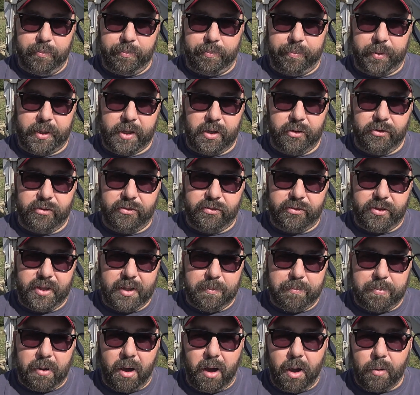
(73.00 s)
Because
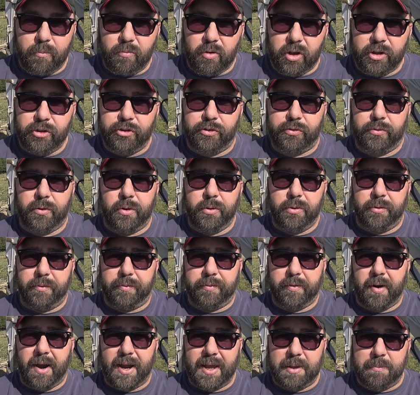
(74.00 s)
the pipe runs through the
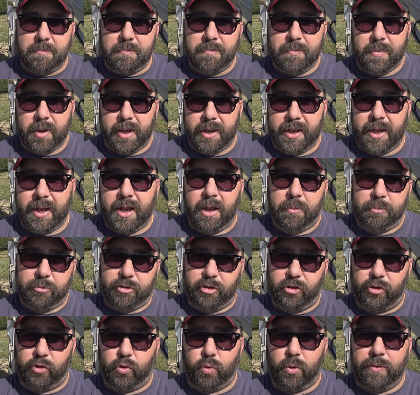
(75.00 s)
frame and then up
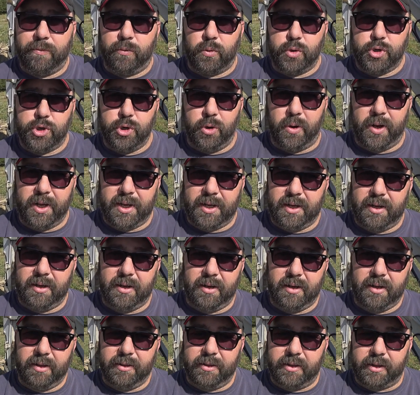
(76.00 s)
to the swivel joint,
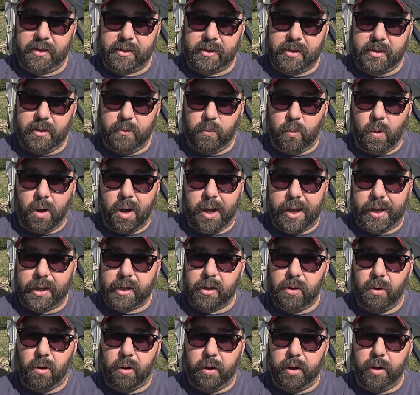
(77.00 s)
the wire
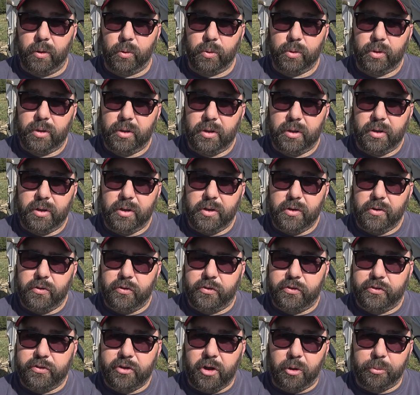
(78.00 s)
coil
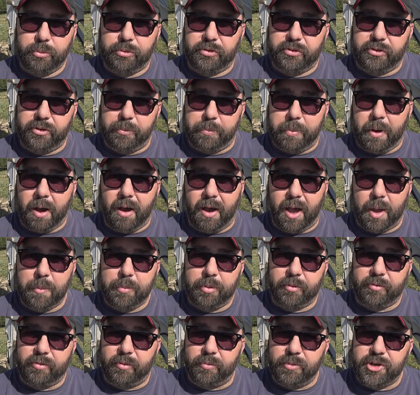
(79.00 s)
stops the
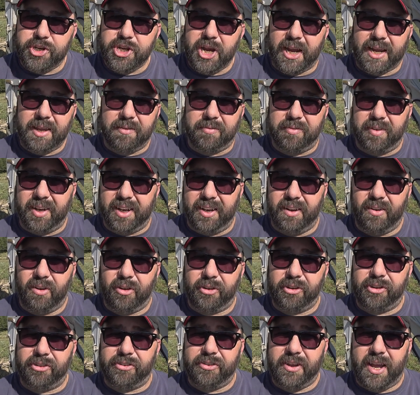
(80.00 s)
pipe from chafing
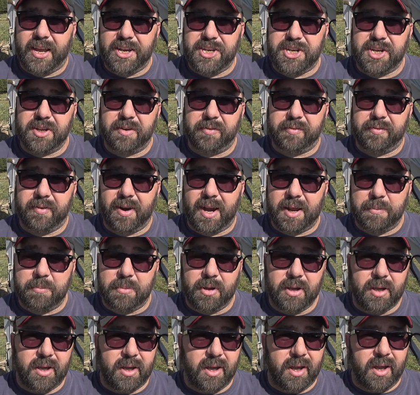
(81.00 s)
on the edge of the frame.
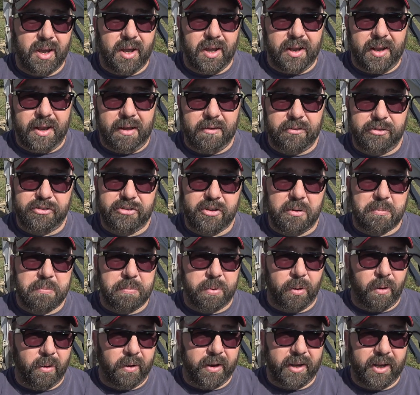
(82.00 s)
Now, at some
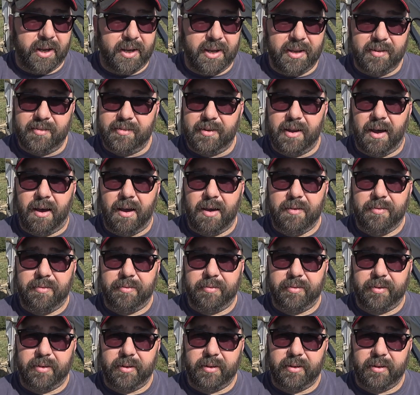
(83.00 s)
point in its
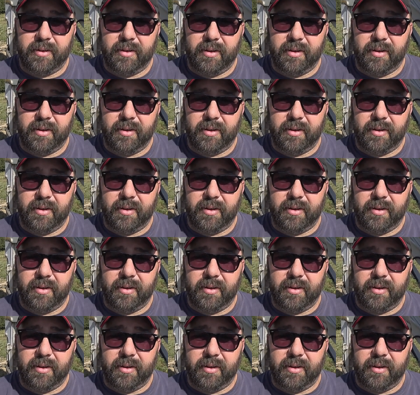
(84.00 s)
life,